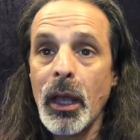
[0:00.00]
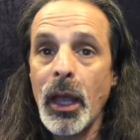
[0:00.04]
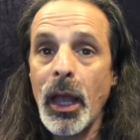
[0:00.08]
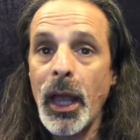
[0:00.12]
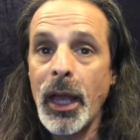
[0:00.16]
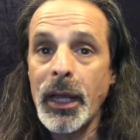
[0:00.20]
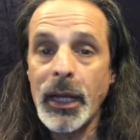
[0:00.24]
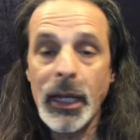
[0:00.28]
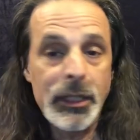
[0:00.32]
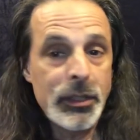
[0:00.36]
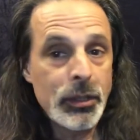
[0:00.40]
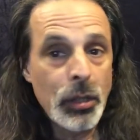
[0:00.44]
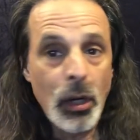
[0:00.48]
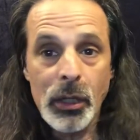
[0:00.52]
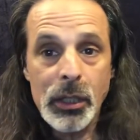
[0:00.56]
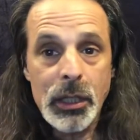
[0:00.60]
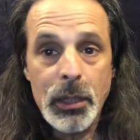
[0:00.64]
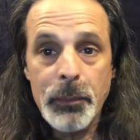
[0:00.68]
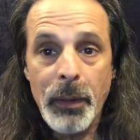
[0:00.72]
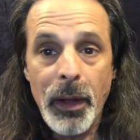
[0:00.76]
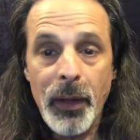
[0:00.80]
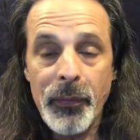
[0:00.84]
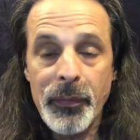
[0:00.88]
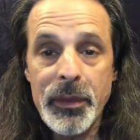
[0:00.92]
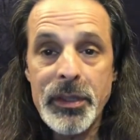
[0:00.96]
And I talked
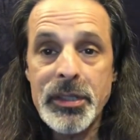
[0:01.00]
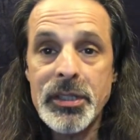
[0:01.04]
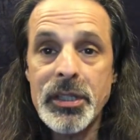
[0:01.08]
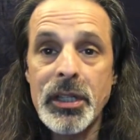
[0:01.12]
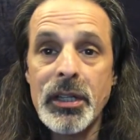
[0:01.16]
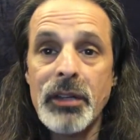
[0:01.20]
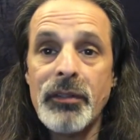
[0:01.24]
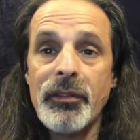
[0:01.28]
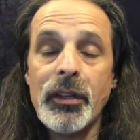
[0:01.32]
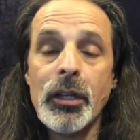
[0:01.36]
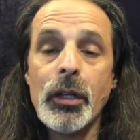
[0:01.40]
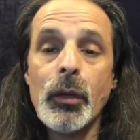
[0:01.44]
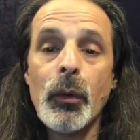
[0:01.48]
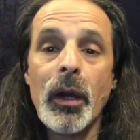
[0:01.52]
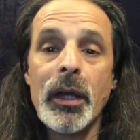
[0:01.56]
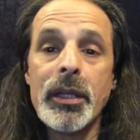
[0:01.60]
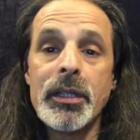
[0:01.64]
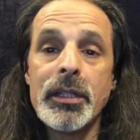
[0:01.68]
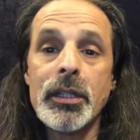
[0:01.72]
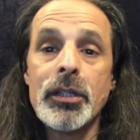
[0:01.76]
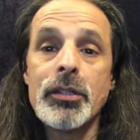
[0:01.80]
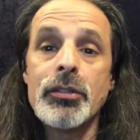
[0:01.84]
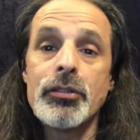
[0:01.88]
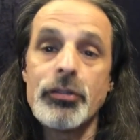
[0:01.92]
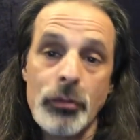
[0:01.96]
about this in a video I
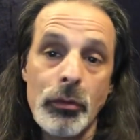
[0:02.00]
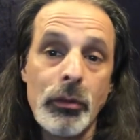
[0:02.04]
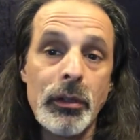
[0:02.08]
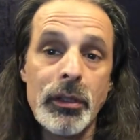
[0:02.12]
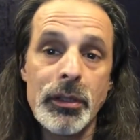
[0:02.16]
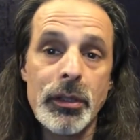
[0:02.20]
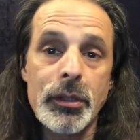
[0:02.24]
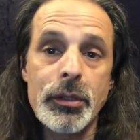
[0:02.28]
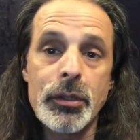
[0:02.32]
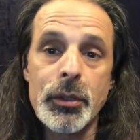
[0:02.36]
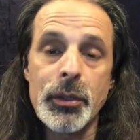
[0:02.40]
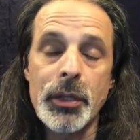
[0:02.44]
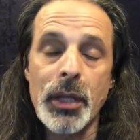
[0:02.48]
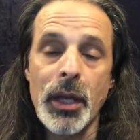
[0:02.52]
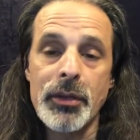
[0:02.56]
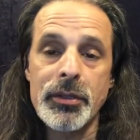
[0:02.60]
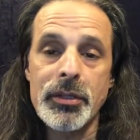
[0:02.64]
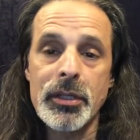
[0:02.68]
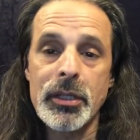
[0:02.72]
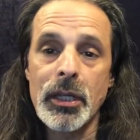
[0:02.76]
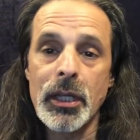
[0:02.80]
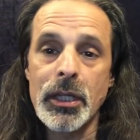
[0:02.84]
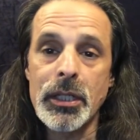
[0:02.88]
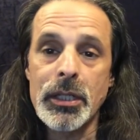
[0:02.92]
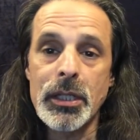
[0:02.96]
did during the
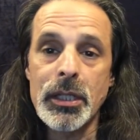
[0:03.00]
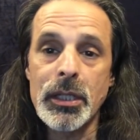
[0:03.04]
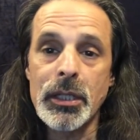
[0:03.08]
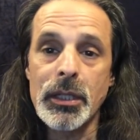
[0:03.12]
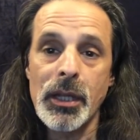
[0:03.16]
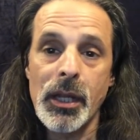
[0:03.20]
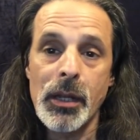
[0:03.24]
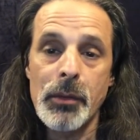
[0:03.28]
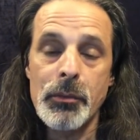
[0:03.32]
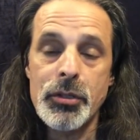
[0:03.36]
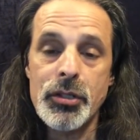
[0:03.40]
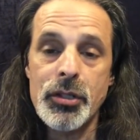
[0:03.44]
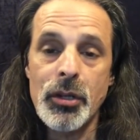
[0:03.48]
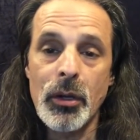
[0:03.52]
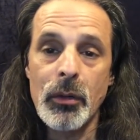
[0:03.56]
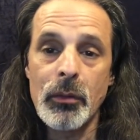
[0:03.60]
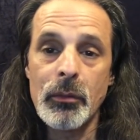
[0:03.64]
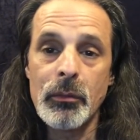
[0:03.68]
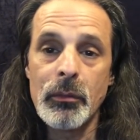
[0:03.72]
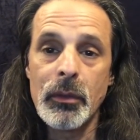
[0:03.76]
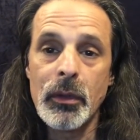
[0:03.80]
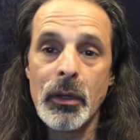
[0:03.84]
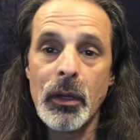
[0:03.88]
2019 NAMM show.